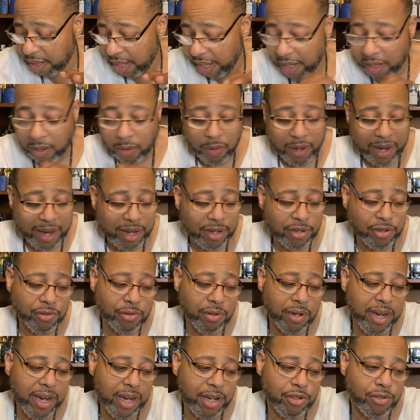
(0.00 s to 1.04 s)
They go
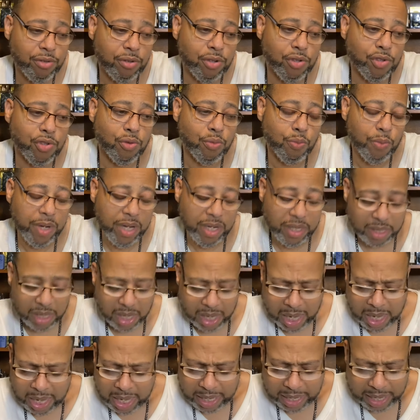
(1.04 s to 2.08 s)
extra, extra sweet.
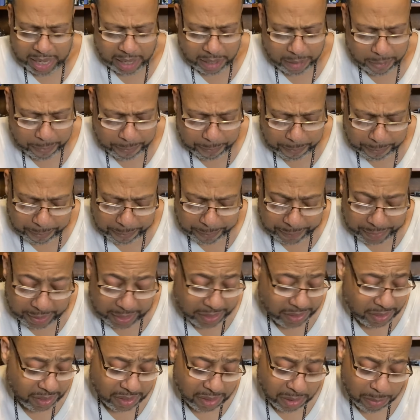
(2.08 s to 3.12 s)
Now,
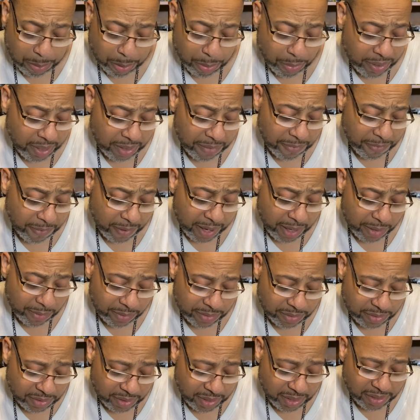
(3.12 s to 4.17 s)
this is a pretty
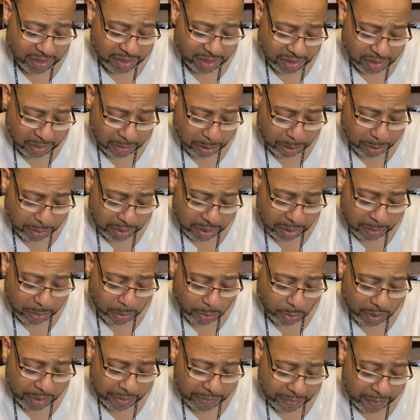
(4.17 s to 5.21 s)
fragrance. This is a pretty
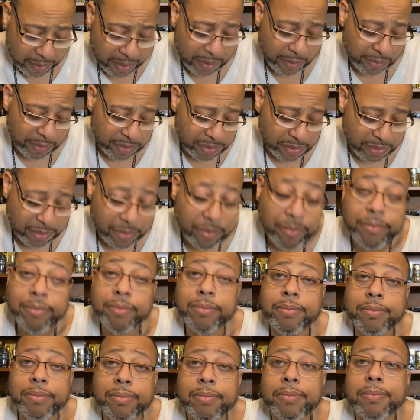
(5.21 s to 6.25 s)
boy fragrance.
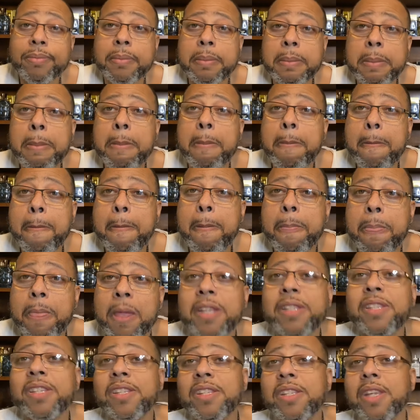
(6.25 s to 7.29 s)

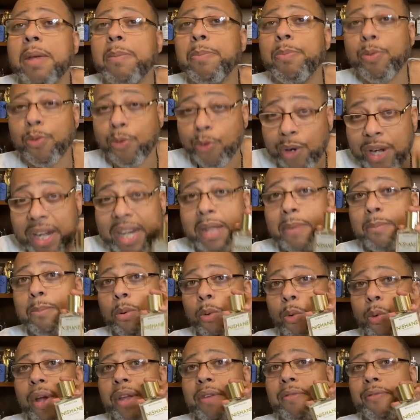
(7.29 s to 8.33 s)
This is a pretty
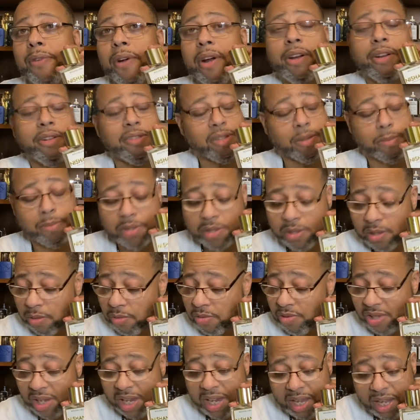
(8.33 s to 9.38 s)
boy fragrance. I'm just
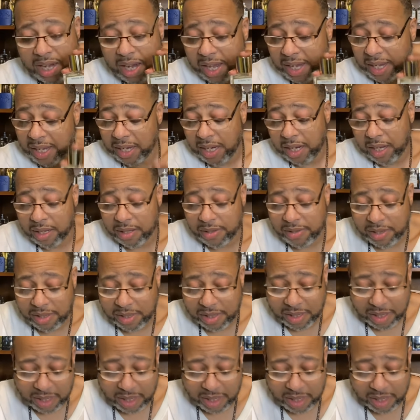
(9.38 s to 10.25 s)
going to say it like it is.